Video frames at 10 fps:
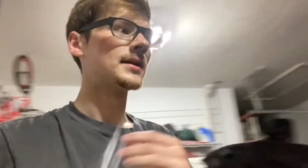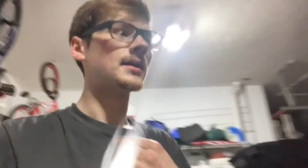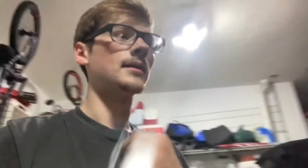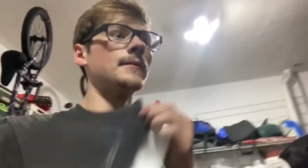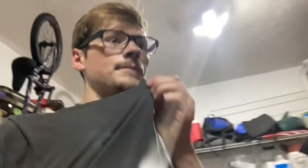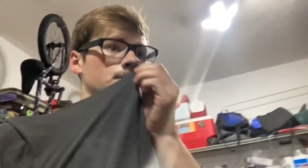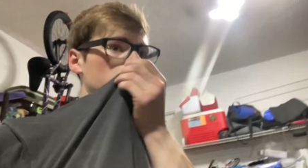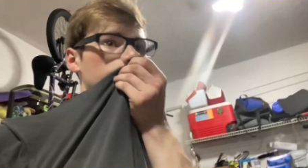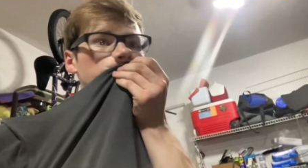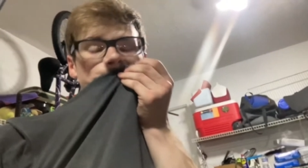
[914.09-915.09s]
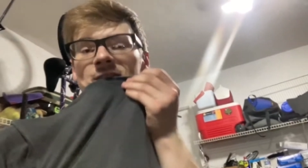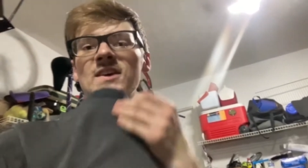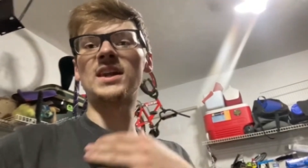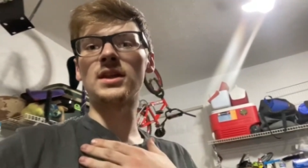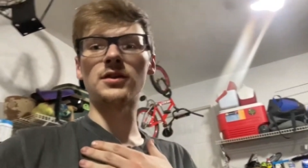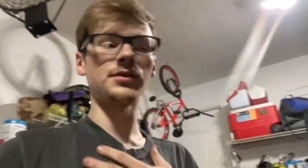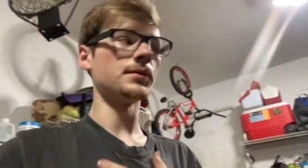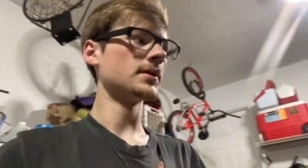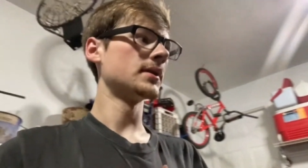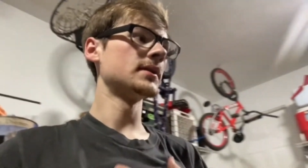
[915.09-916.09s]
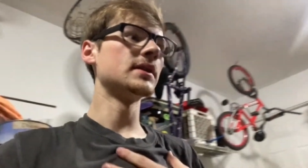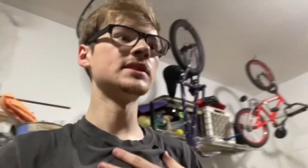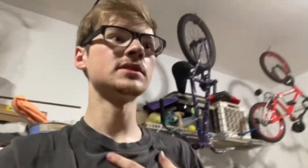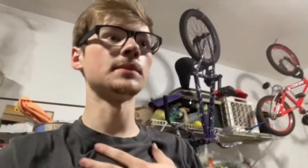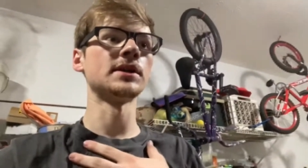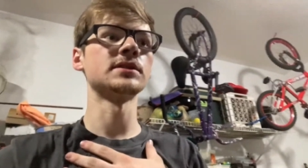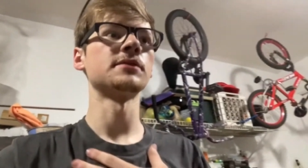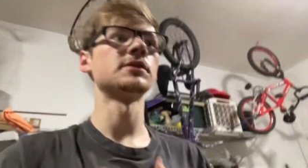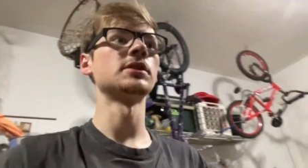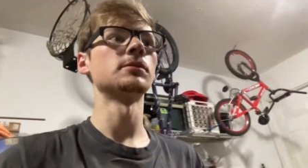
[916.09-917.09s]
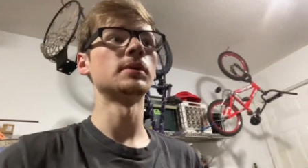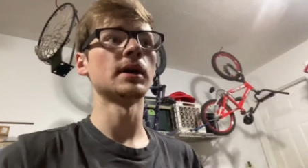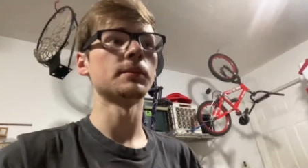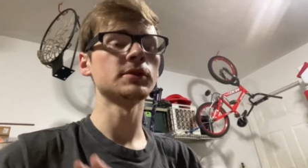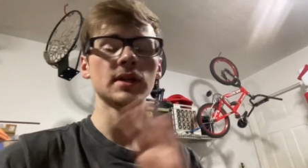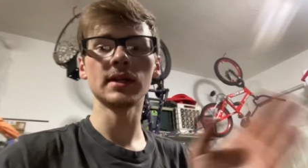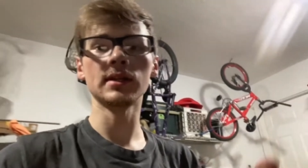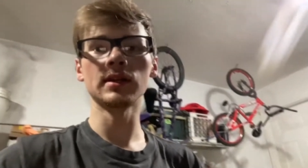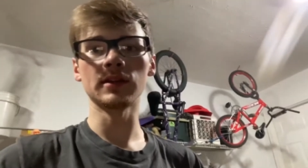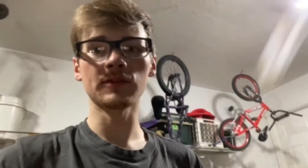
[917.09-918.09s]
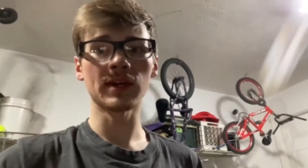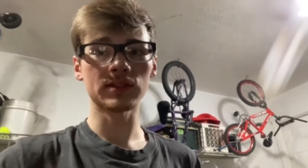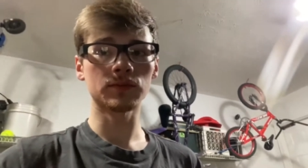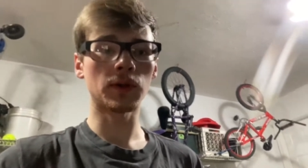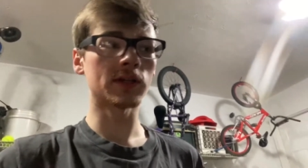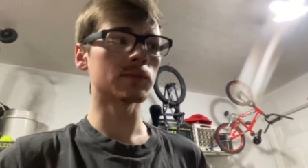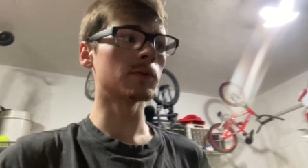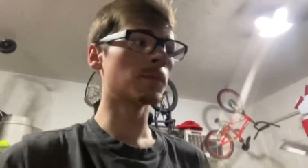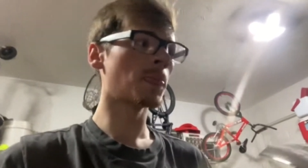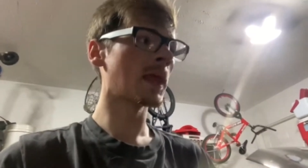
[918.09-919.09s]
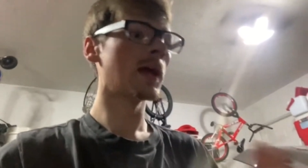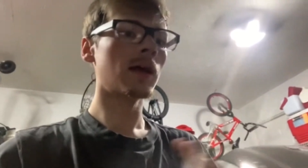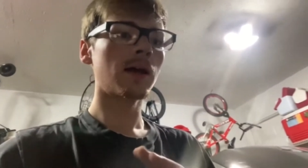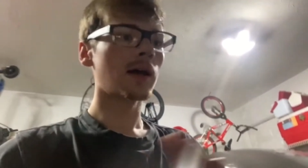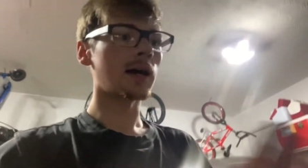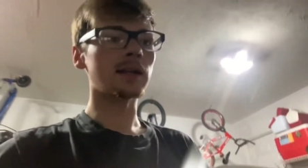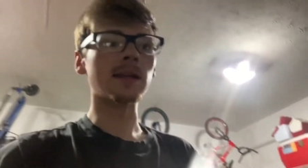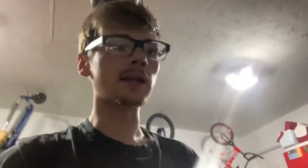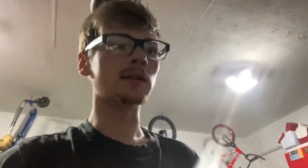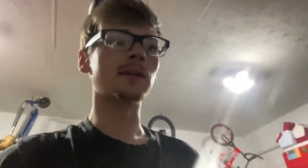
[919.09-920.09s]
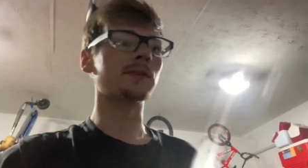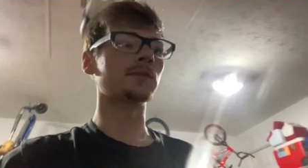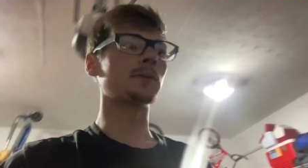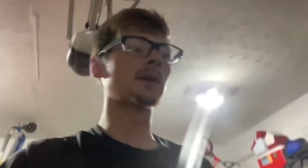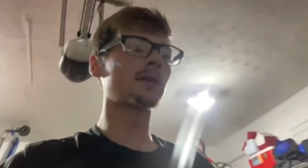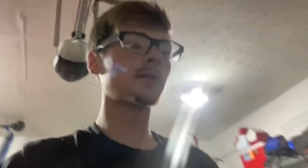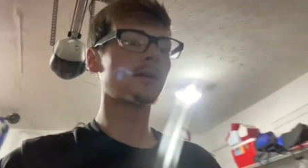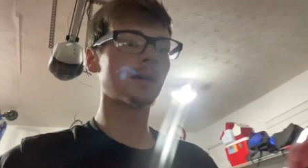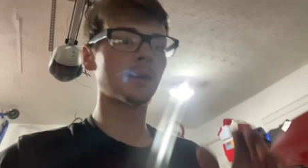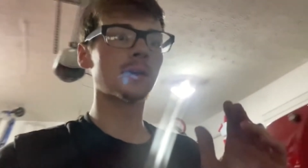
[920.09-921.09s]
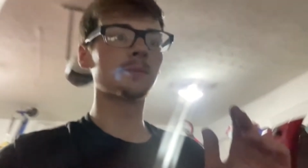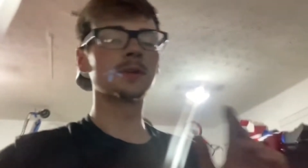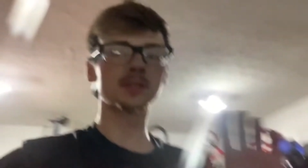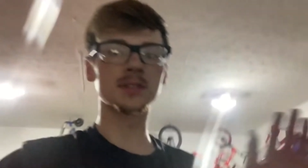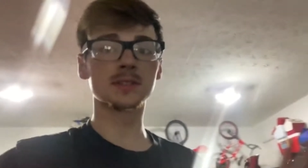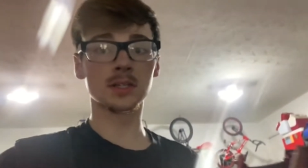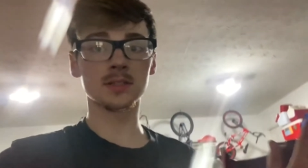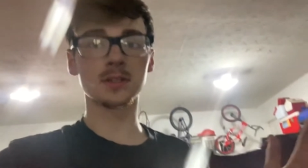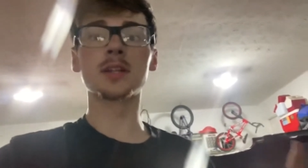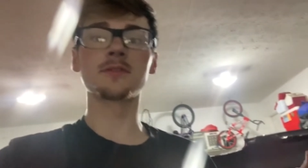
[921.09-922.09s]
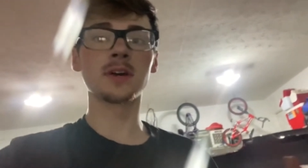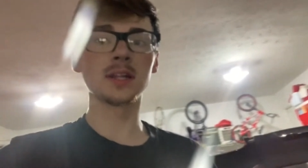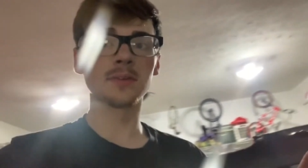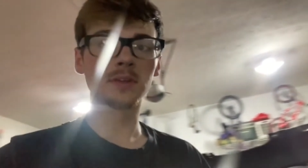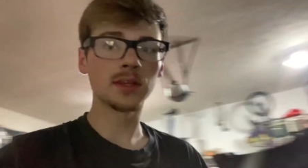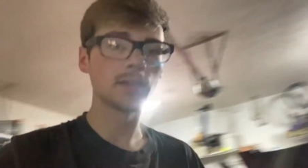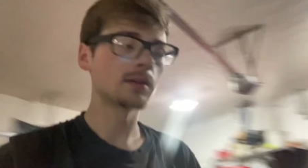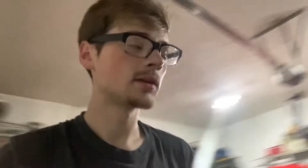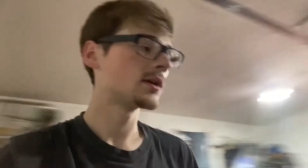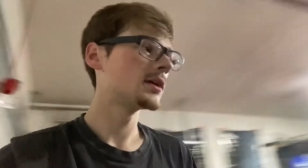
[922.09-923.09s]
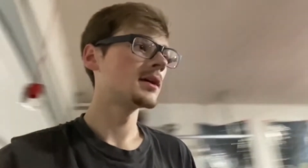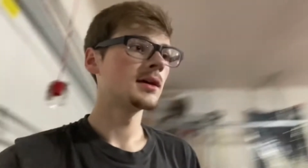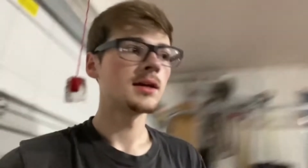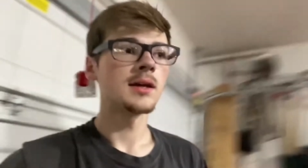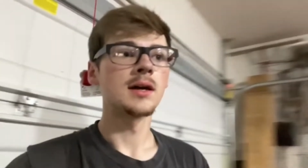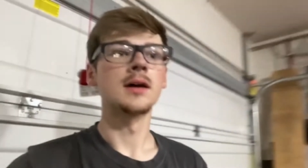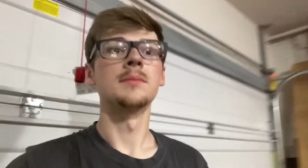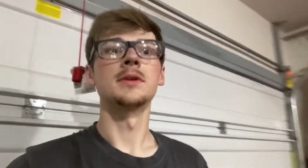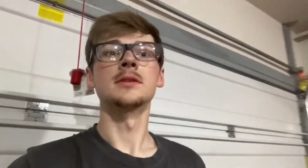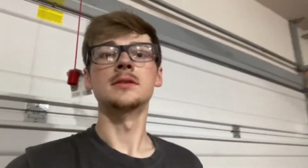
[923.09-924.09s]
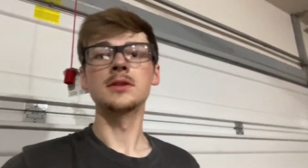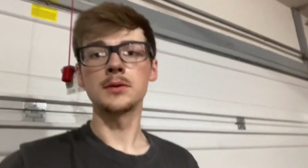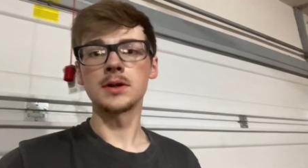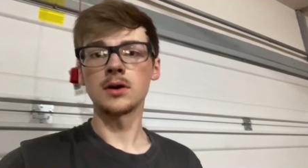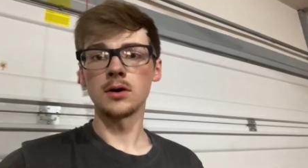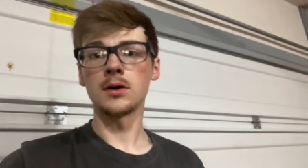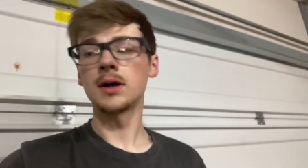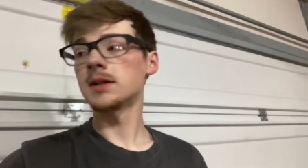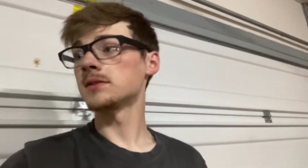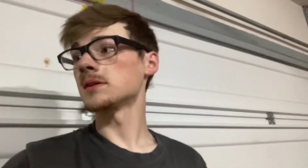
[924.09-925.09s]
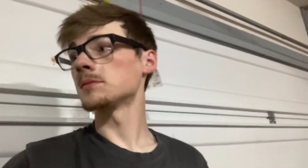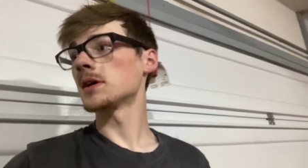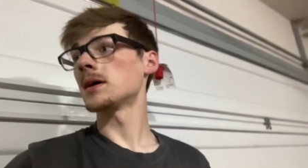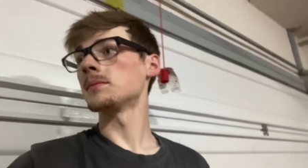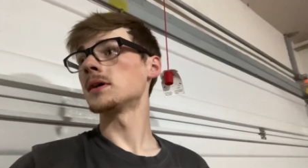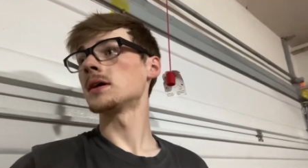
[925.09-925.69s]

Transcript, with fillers: Um, still got a little, a decent amount of stuff to do, but I'm trying to get it done as fast as possible. I need to get it done this week. Um, it just sucks trying to find everything um, and do it all at the same time.